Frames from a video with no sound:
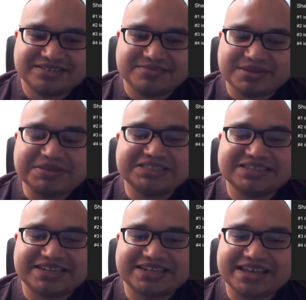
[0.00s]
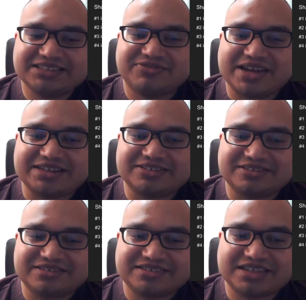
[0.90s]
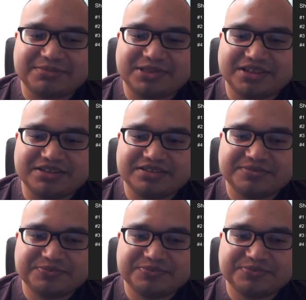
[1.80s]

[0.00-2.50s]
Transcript: Maybe it's like an X factor type thing.